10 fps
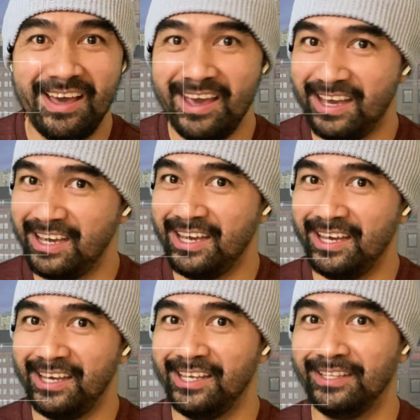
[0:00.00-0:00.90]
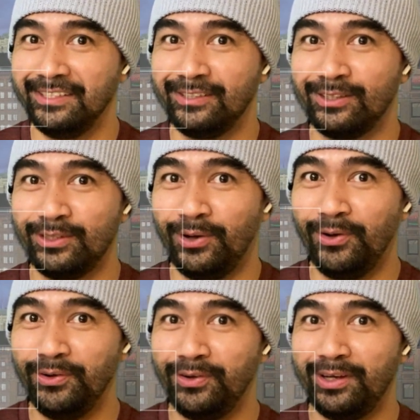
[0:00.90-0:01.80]
and
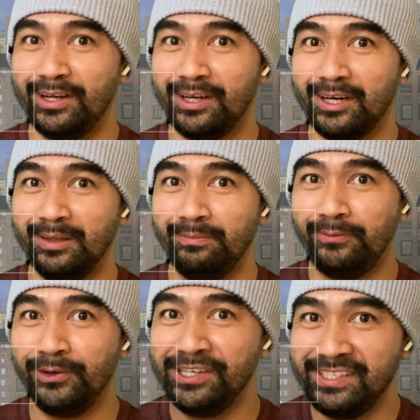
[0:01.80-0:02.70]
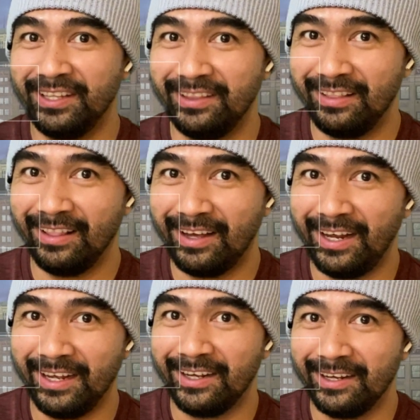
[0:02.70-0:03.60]
don't unfreeze it
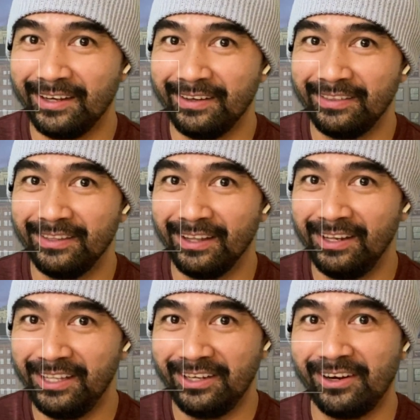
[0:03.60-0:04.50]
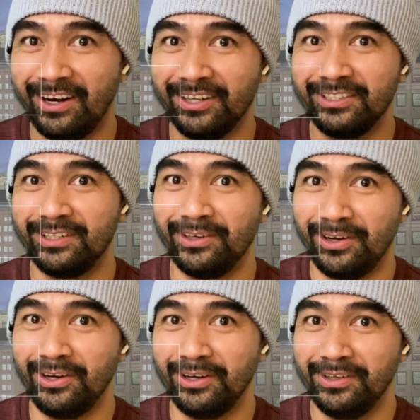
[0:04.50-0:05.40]
like the lead character
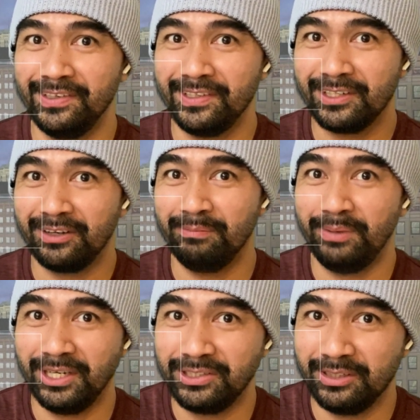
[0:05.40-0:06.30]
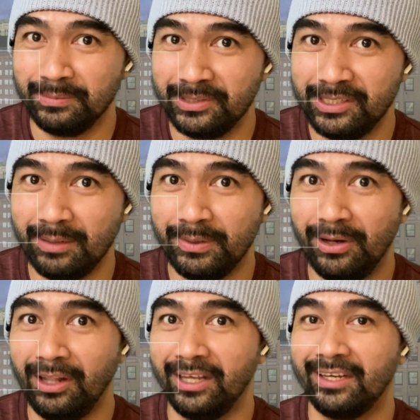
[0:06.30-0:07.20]
on Confession of a
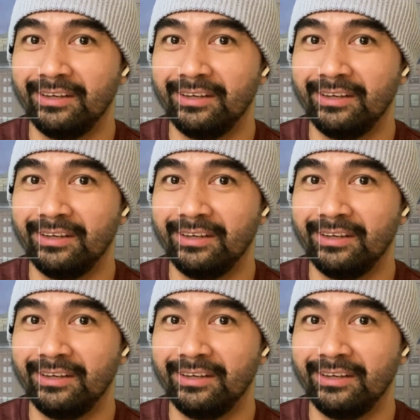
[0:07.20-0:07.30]
Shopaholic.